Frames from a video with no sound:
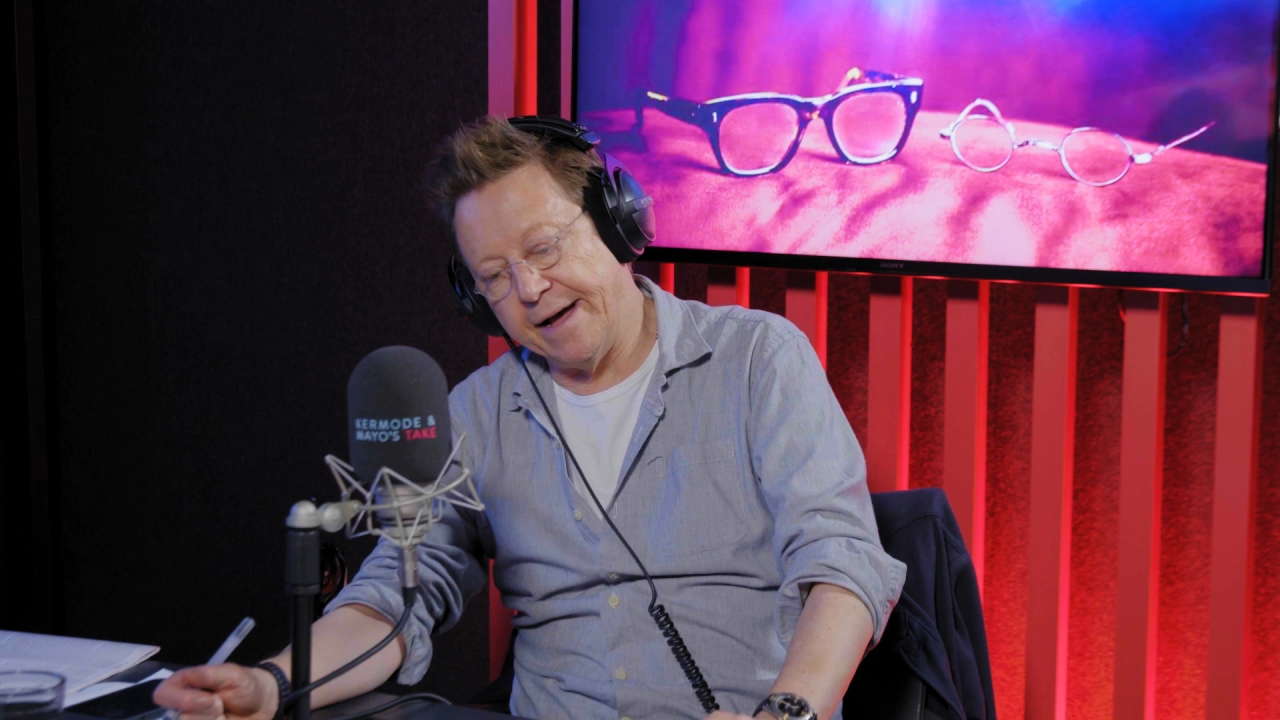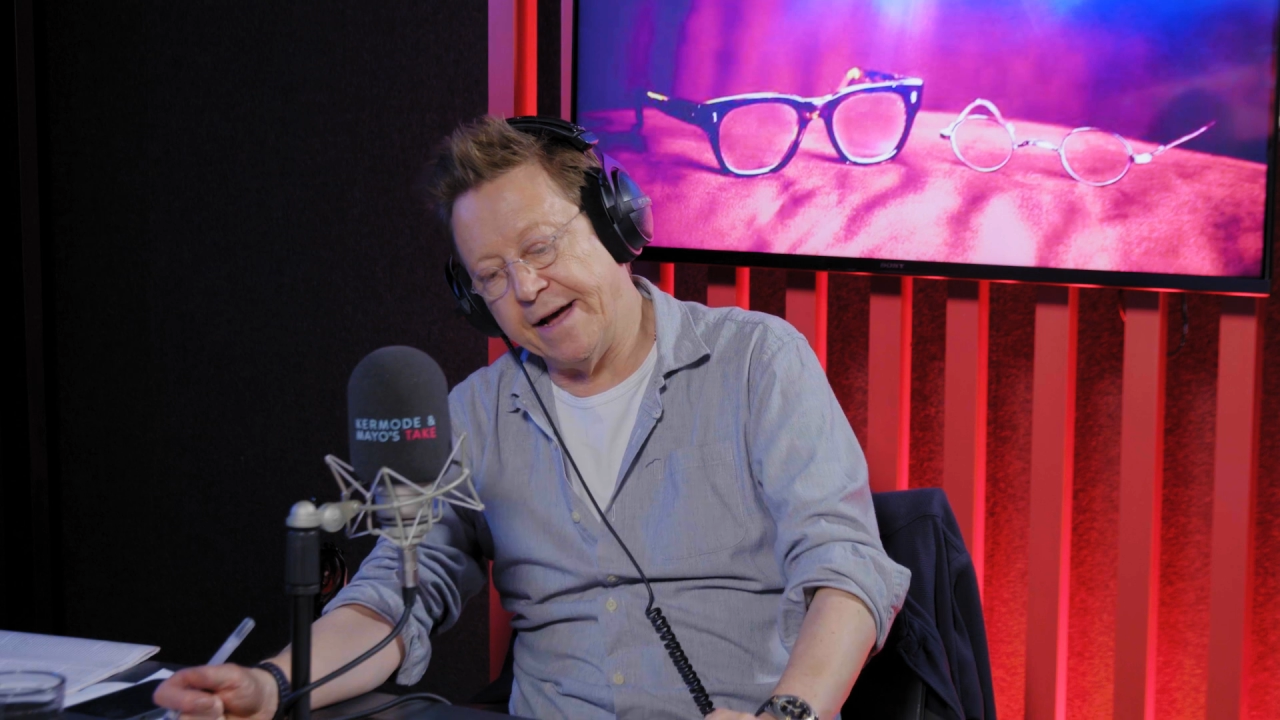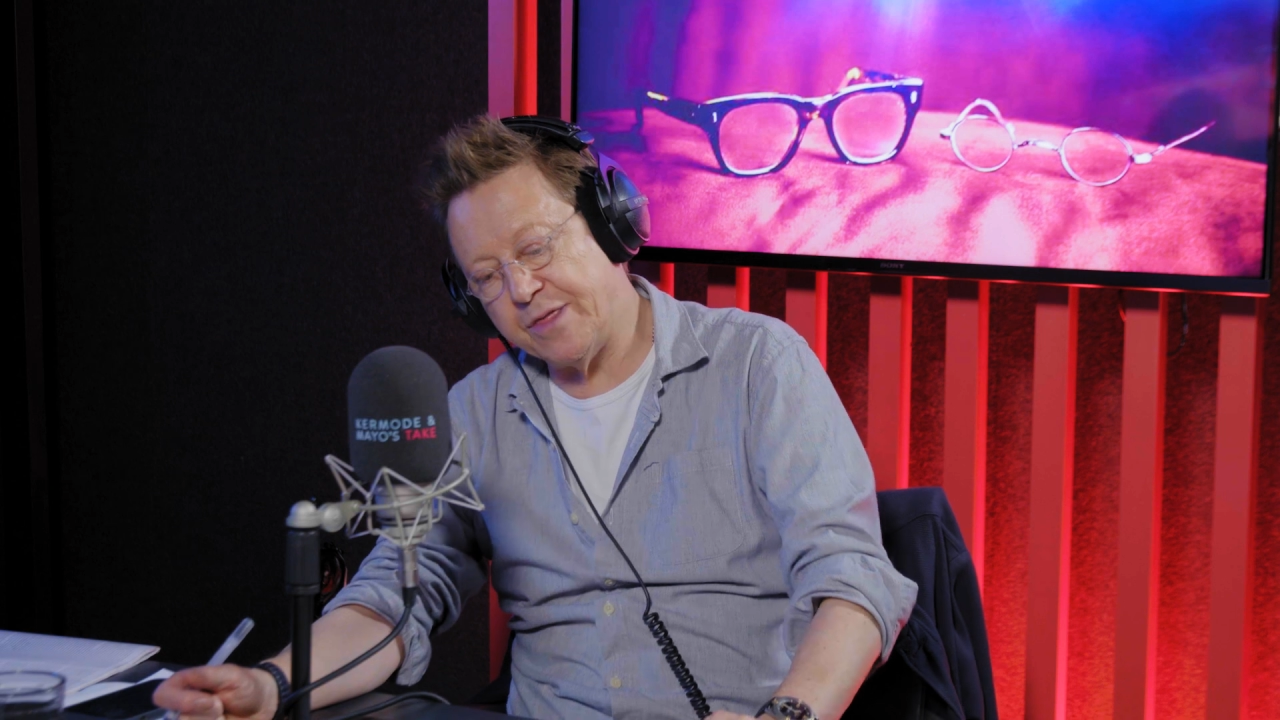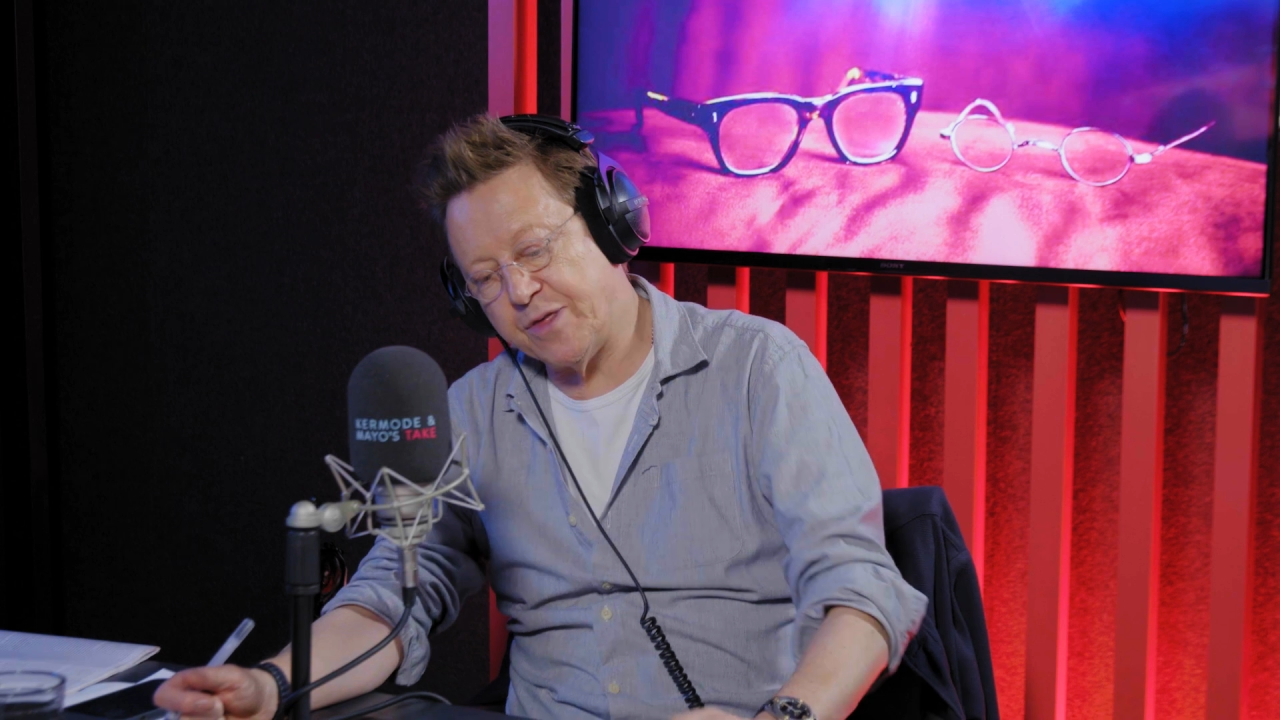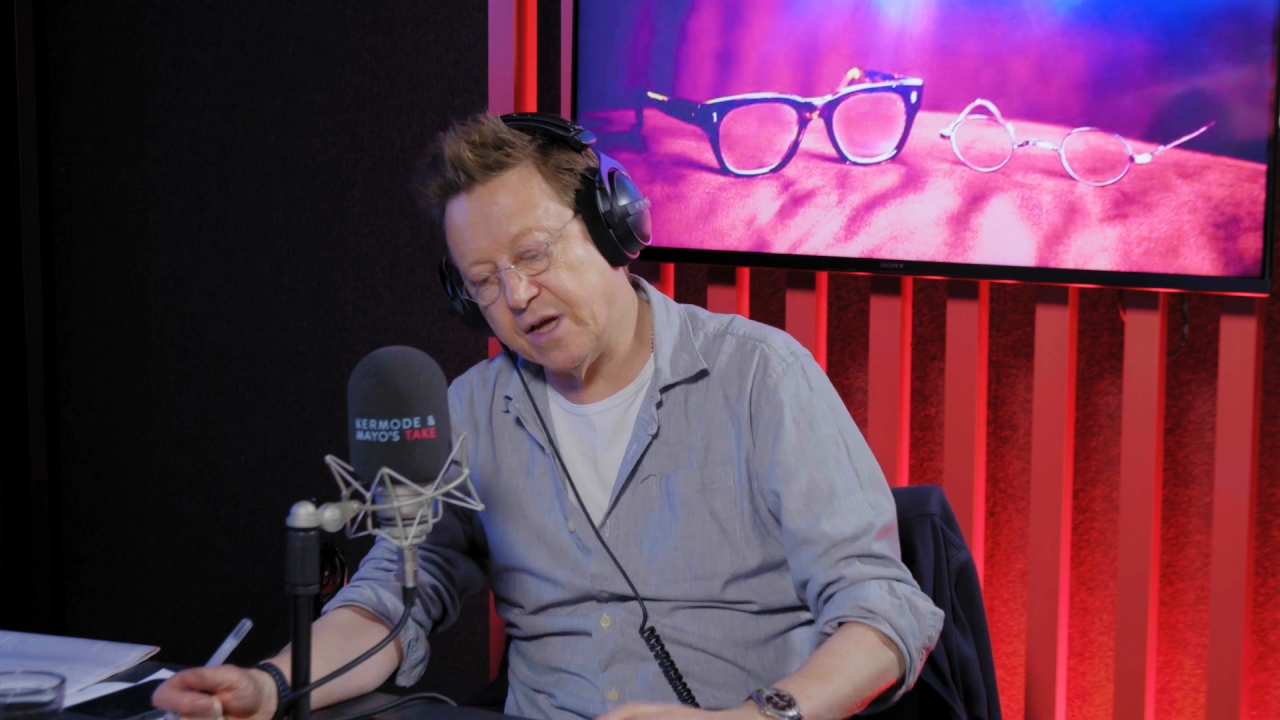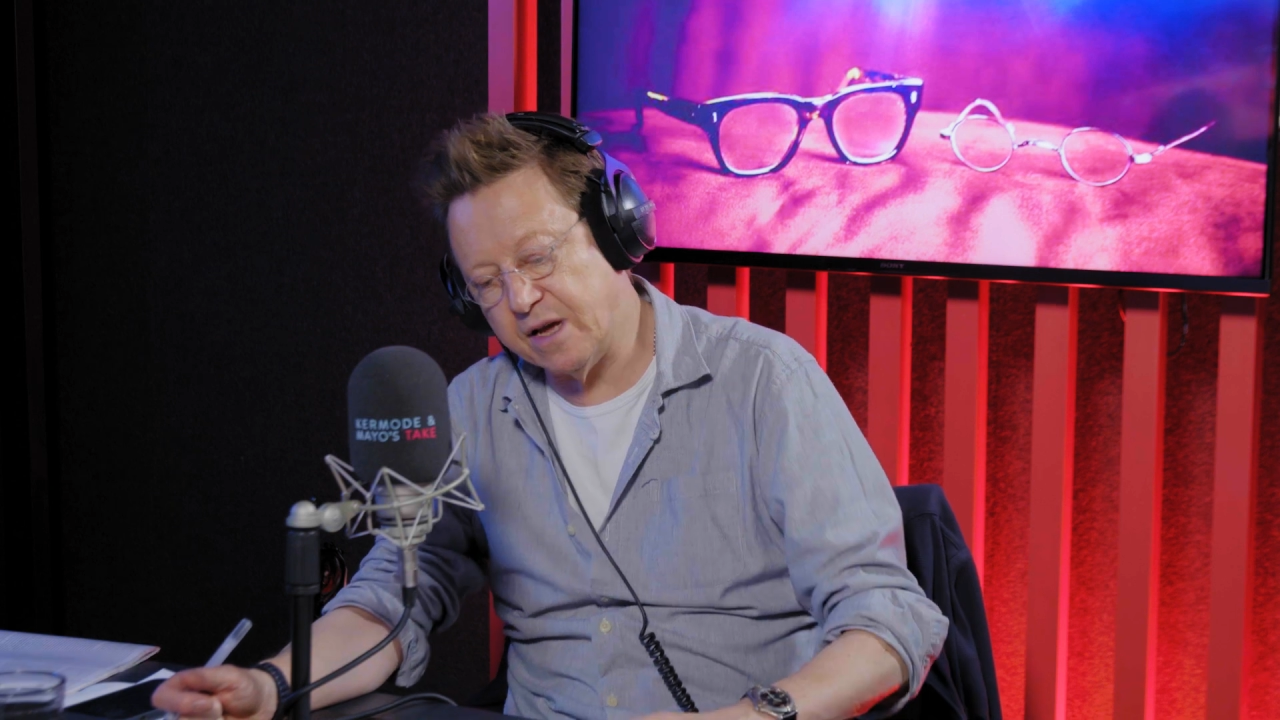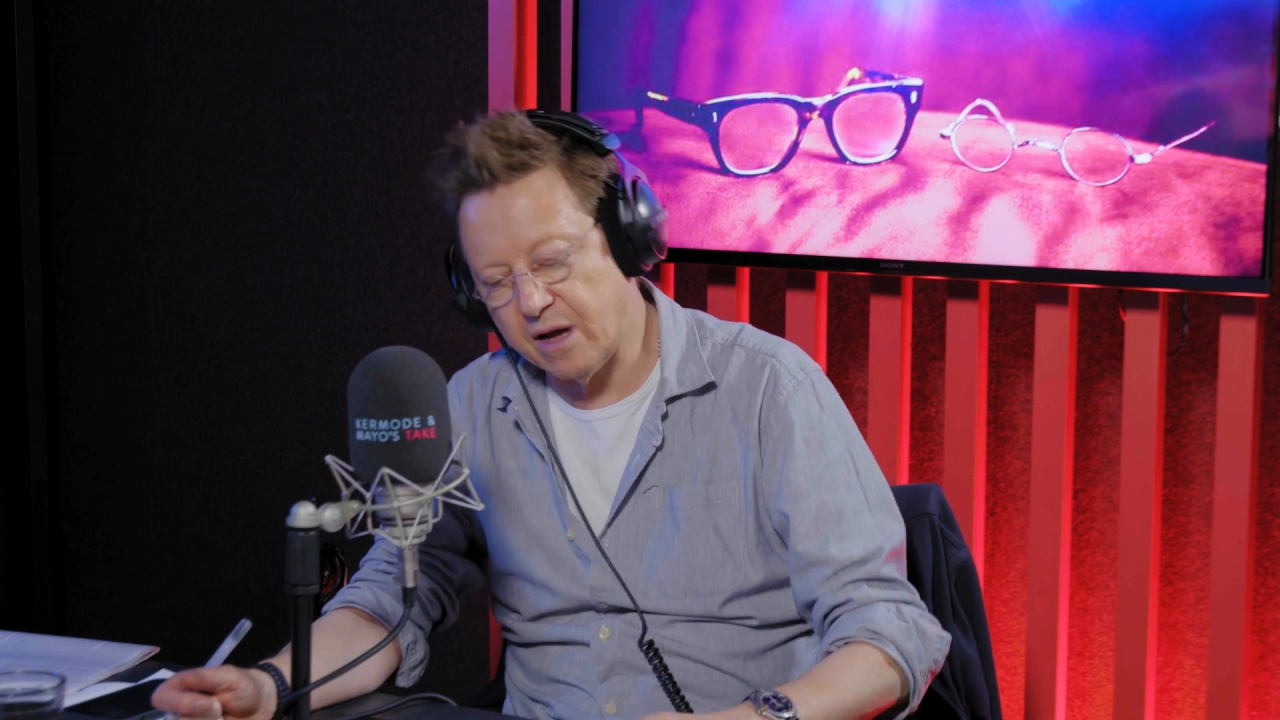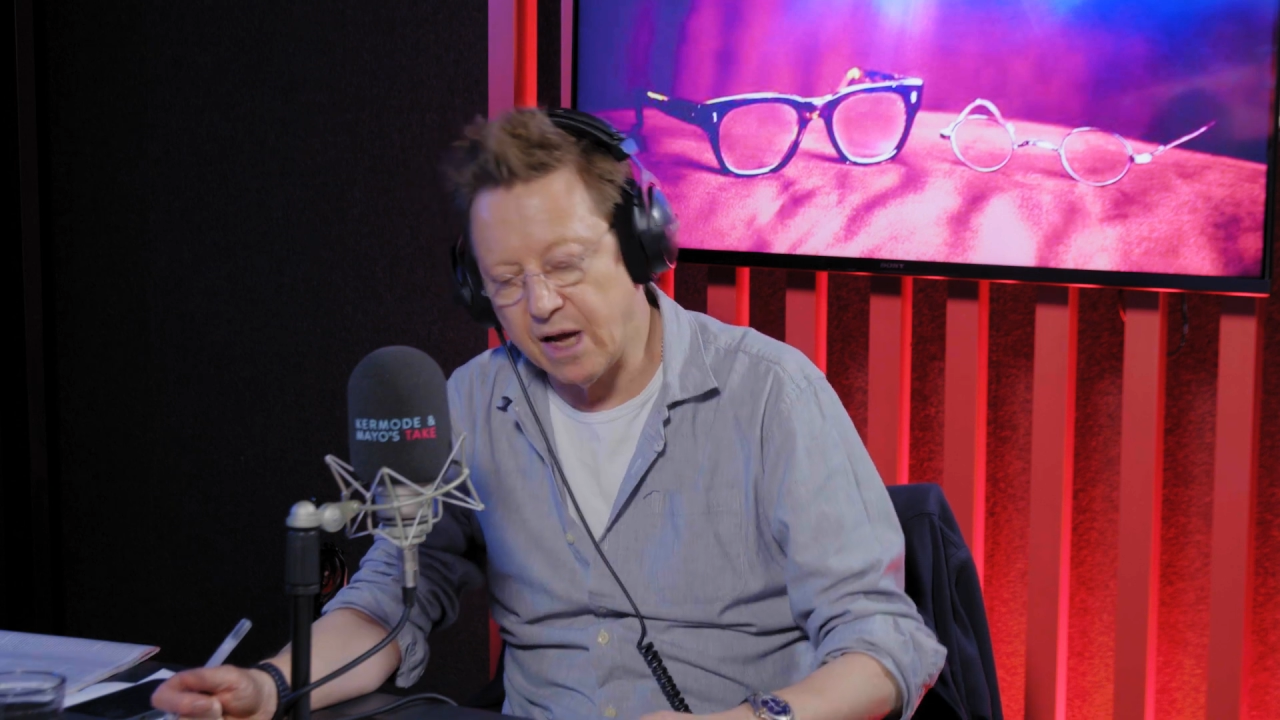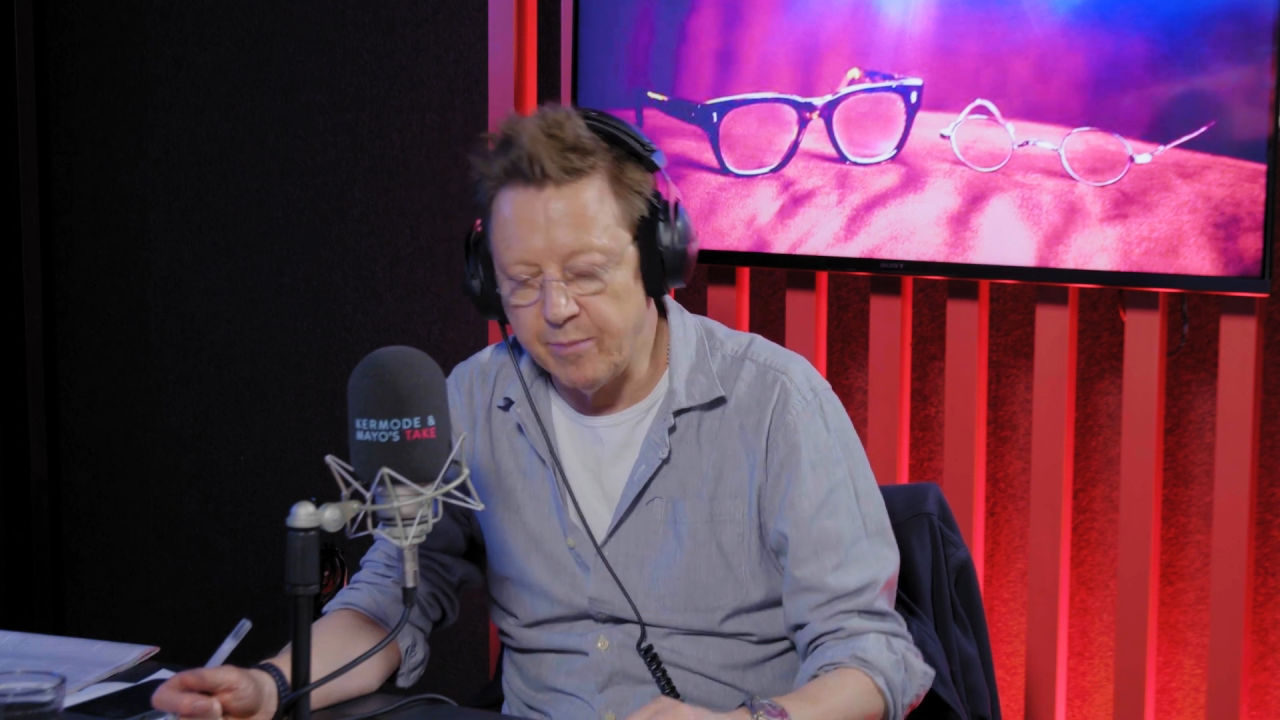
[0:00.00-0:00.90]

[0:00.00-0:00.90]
I think,